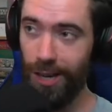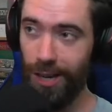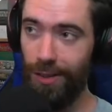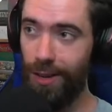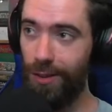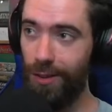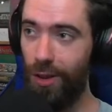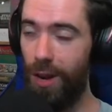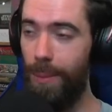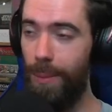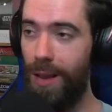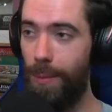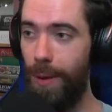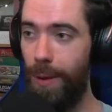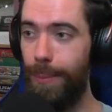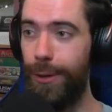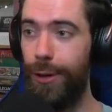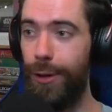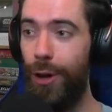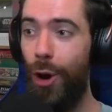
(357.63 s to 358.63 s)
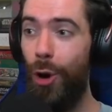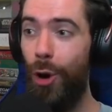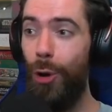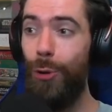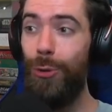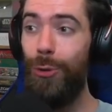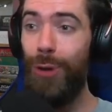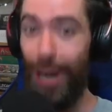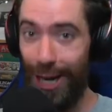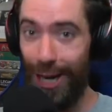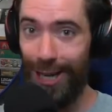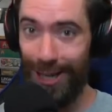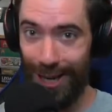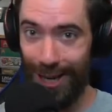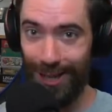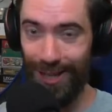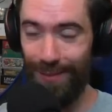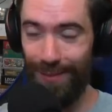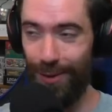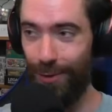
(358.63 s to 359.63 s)
I think, is going to make people who didn't
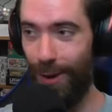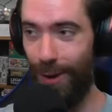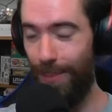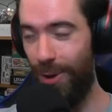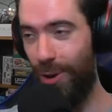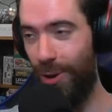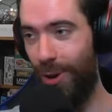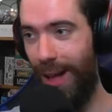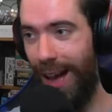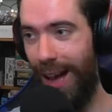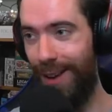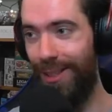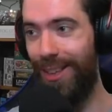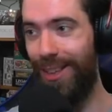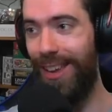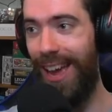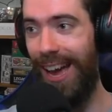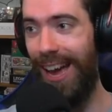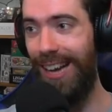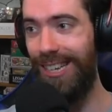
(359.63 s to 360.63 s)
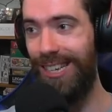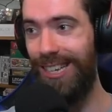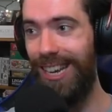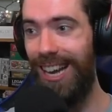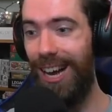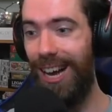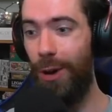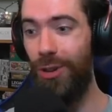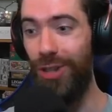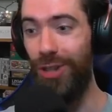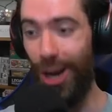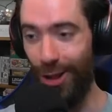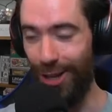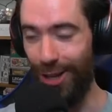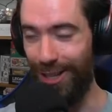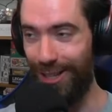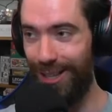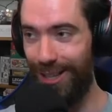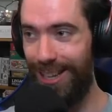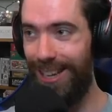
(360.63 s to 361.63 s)
get Living Tribunal out of the cash
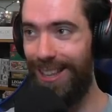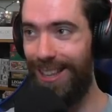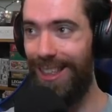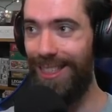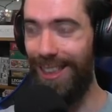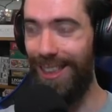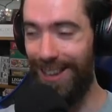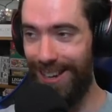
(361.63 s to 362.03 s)
jealous that they